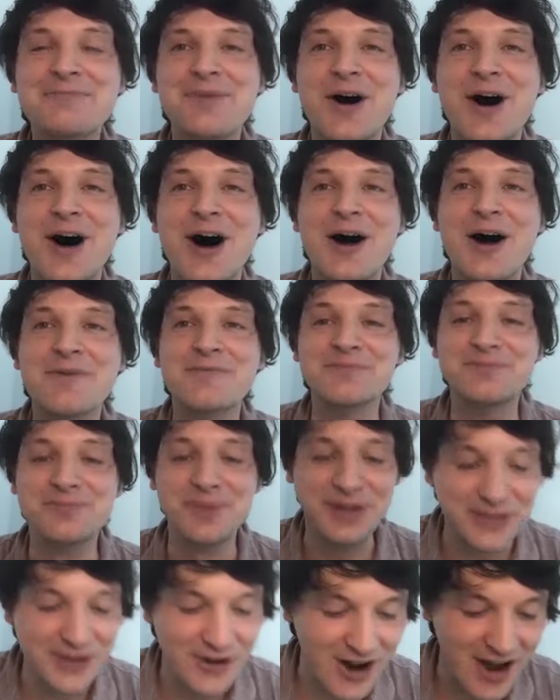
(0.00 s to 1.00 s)
but um,
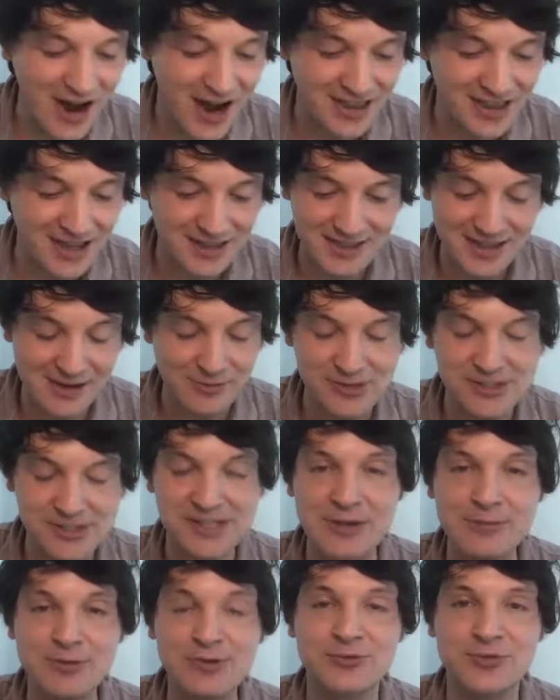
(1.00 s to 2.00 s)
but no, I, I, it was
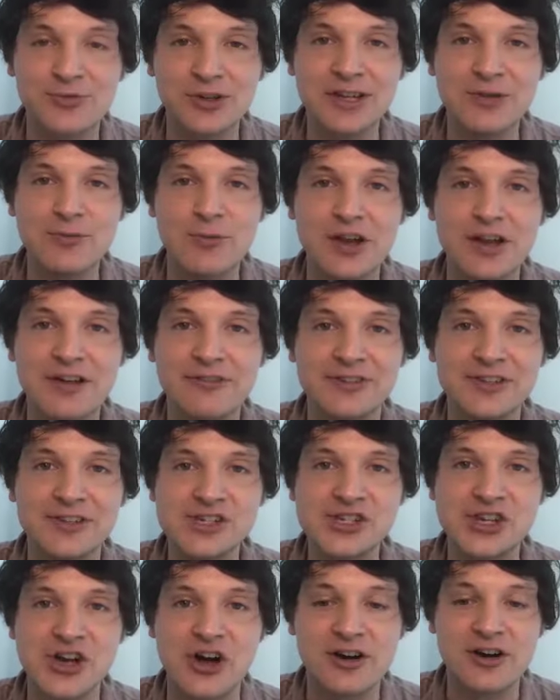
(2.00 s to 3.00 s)
it was really wonderfully
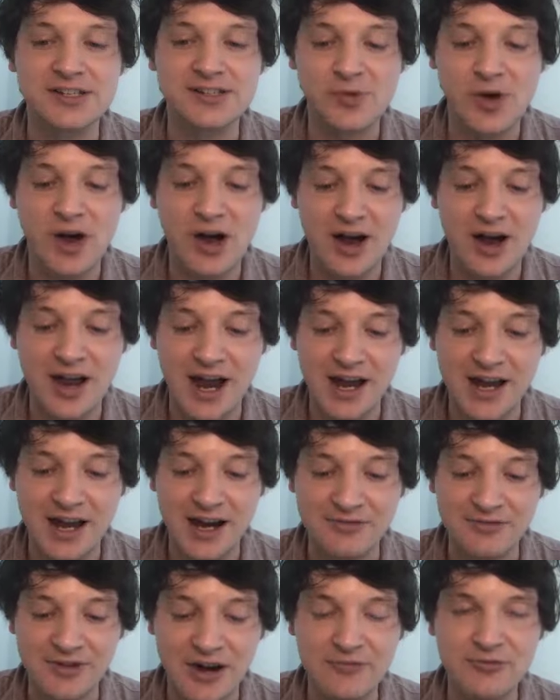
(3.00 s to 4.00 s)
shot as well. I, I,
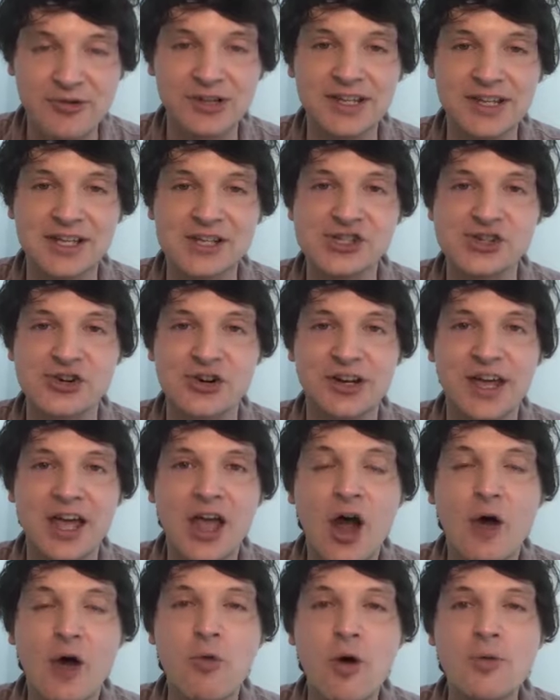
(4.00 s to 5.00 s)
I really enjoyed it.
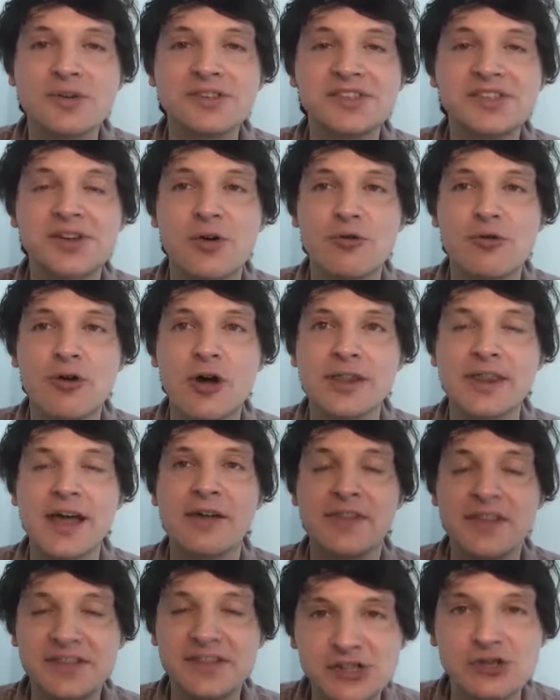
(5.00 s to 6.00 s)
What was now?
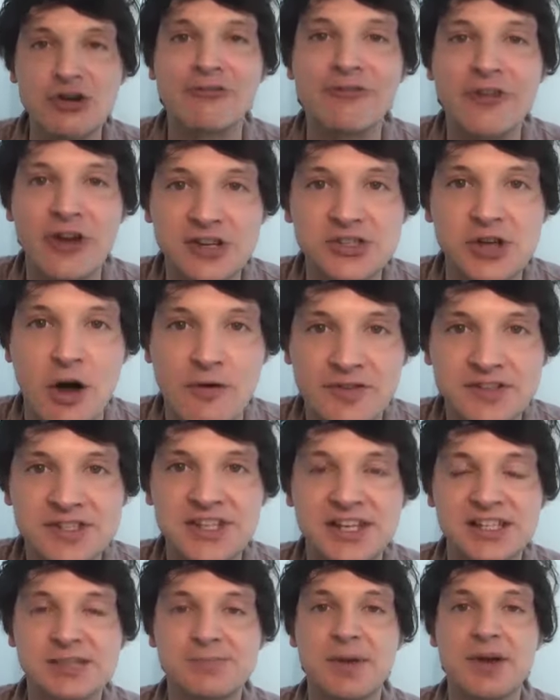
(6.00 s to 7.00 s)
This is your first
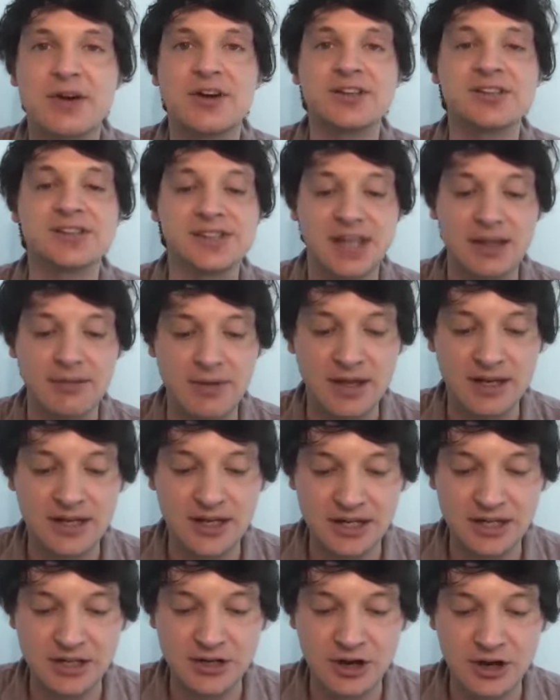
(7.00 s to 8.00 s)
obviously experience in, in,
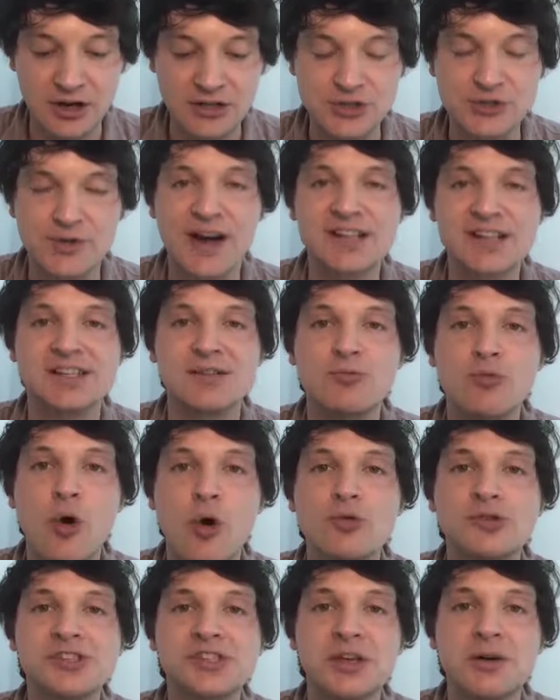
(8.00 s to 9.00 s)
in you know in directing.
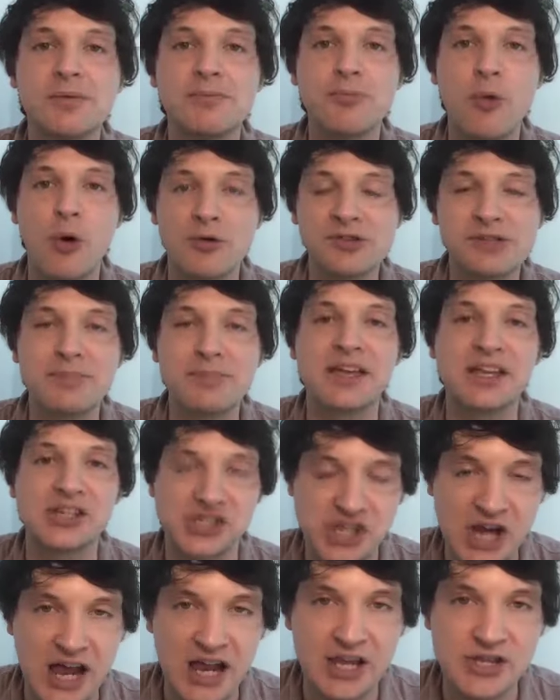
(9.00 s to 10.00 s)
What was the what was the
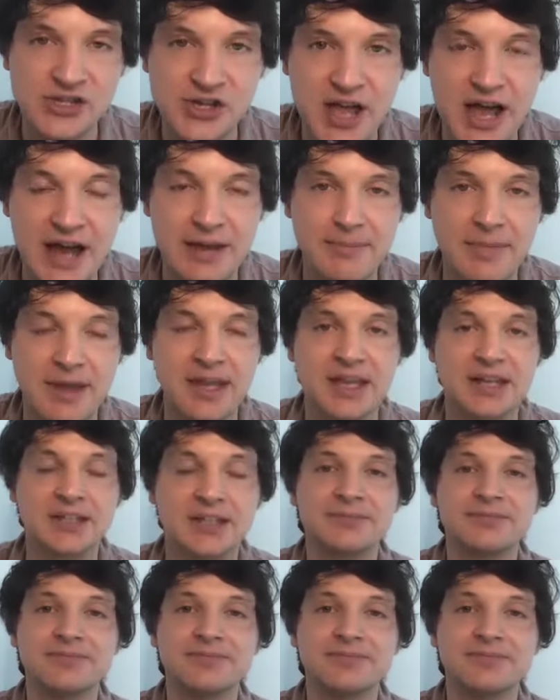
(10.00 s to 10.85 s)
biggest challenge you had in making it?